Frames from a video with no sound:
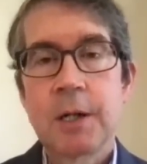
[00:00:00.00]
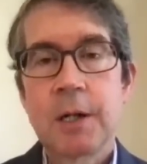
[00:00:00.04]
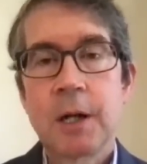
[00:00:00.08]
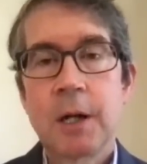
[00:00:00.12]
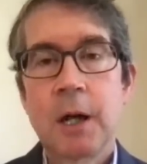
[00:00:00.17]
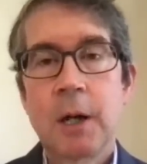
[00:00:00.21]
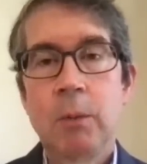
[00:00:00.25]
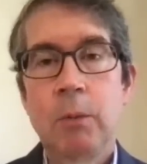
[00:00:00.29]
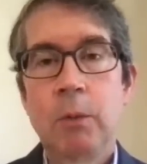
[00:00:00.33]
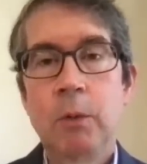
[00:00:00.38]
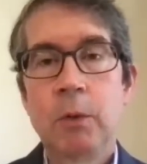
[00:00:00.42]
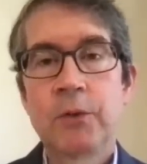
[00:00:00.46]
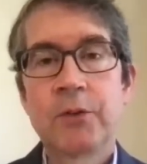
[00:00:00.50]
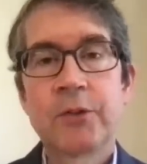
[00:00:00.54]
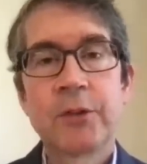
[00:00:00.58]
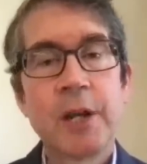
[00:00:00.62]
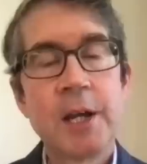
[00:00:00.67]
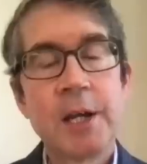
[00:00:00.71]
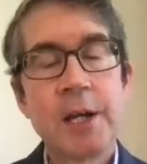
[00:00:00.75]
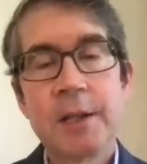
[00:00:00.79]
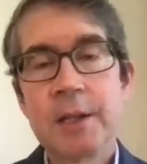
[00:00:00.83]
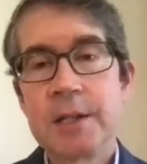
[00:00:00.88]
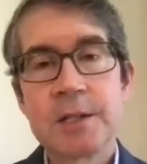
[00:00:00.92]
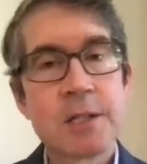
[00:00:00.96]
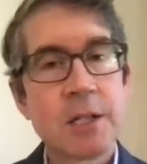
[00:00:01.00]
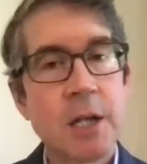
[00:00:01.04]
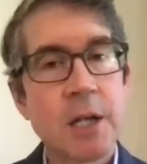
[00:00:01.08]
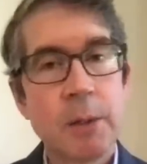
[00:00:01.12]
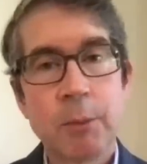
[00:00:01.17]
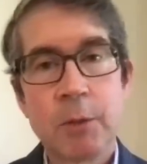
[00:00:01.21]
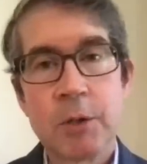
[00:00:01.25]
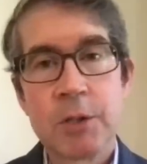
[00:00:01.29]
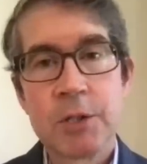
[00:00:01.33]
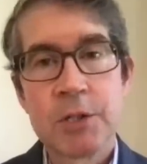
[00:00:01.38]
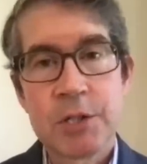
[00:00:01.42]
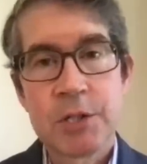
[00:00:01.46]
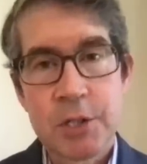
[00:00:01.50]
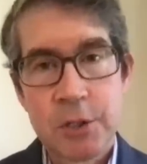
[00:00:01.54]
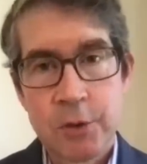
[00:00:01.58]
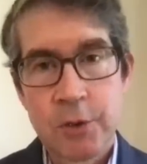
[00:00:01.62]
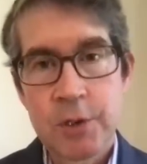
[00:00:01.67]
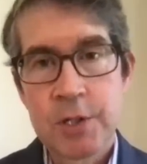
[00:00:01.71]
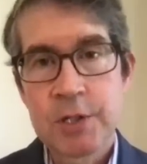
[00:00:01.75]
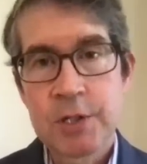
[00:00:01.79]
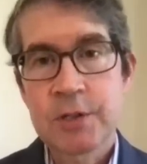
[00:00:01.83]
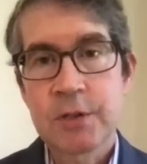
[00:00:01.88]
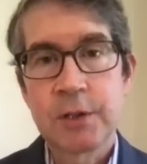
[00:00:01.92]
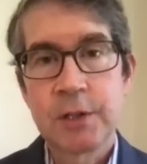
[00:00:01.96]
I will say that some are
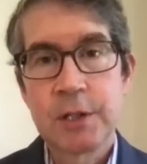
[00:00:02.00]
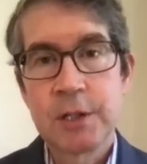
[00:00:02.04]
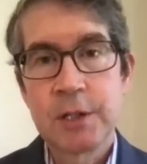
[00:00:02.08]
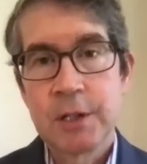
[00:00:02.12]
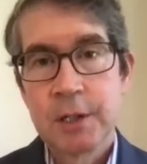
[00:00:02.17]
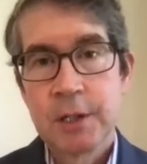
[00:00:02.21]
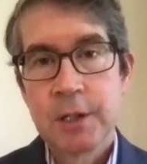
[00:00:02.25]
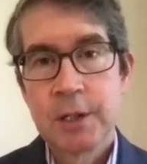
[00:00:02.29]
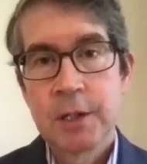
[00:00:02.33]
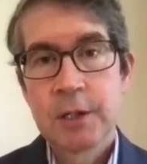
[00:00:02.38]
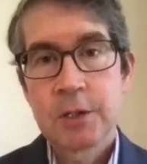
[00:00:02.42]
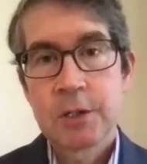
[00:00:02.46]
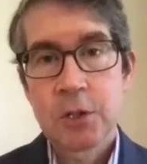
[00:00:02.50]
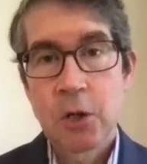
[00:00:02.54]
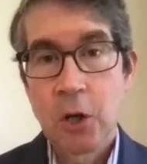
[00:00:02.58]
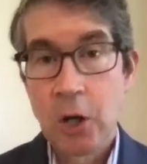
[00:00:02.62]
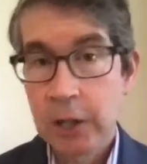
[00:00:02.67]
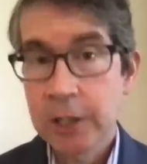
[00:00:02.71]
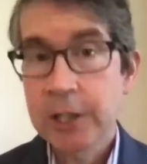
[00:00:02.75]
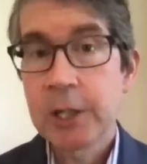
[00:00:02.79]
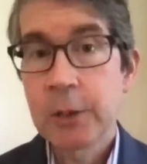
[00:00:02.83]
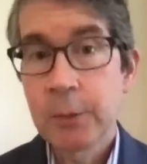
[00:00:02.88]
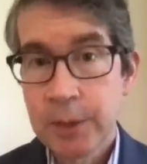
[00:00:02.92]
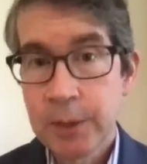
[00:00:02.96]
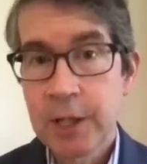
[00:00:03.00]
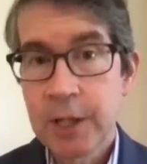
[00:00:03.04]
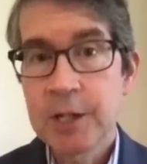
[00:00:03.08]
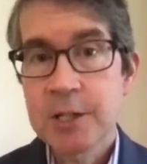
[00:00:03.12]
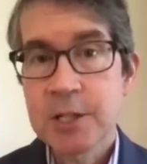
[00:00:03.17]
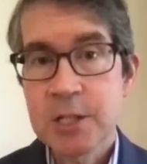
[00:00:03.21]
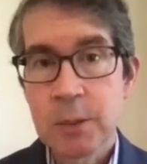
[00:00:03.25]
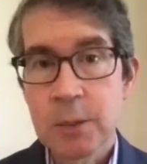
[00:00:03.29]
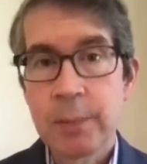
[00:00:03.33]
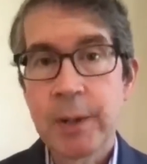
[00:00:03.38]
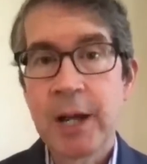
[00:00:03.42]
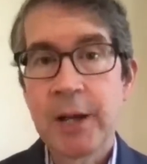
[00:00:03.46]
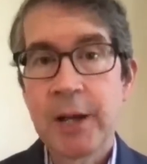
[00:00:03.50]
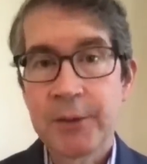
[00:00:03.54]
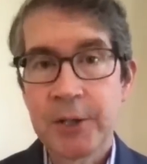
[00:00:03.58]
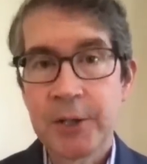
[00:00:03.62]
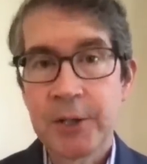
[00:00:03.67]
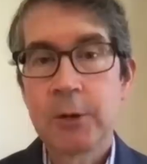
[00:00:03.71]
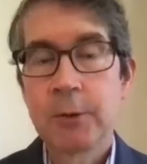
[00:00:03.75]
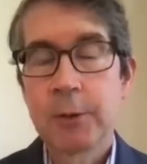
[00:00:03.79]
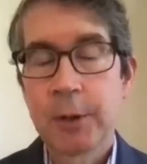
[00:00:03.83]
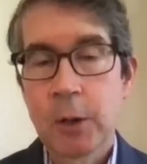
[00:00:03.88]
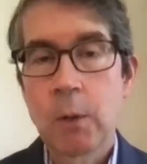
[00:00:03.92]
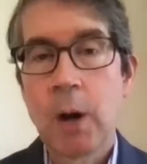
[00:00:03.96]
seriously talking with us about
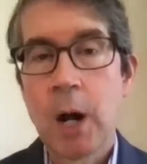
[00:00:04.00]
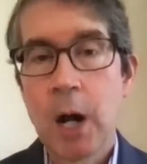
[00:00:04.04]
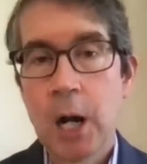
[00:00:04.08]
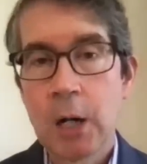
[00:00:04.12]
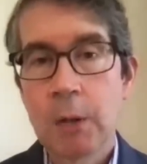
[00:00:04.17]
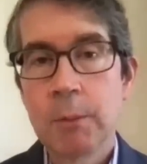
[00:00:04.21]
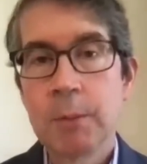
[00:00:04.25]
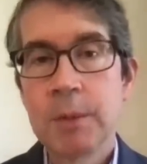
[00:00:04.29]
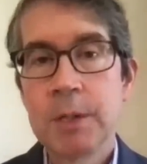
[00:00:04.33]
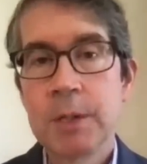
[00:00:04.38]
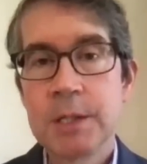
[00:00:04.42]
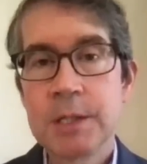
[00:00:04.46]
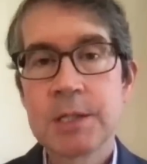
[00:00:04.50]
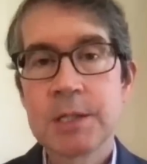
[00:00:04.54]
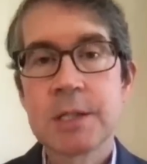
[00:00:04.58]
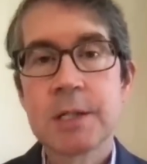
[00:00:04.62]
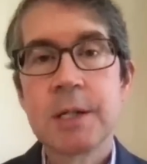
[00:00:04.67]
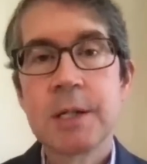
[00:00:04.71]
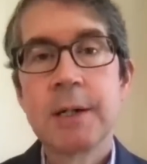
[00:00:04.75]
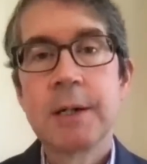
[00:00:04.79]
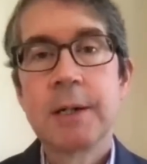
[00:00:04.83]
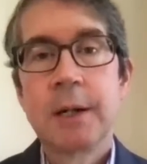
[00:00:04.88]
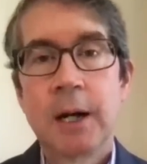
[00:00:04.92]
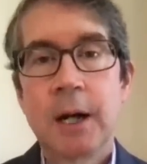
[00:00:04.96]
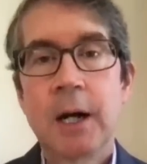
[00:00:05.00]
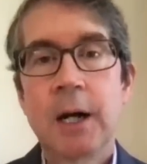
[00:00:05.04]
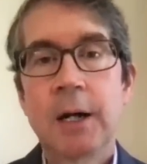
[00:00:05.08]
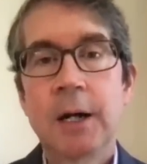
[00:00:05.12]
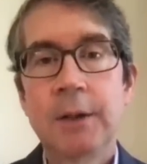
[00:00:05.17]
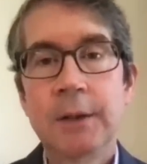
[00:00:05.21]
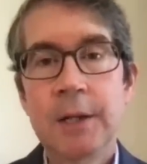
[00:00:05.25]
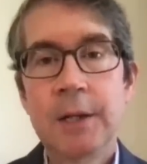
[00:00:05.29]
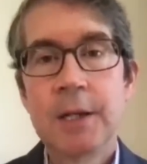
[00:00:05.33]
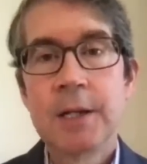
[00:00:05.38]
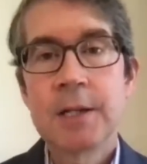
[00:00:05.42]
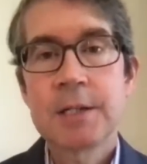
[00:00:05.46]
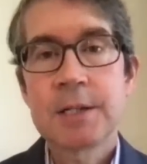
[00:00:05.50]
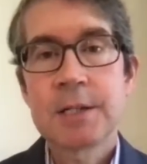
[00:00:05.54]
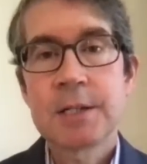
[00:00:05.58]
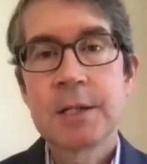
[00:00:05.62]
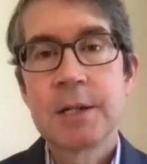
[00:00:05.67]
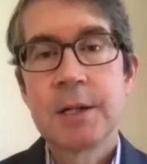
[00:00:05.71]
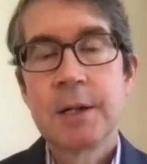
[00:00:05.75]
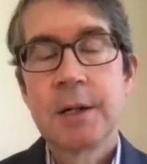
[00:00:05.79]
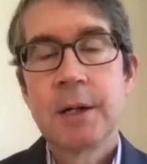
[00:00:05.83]
their requirements on this.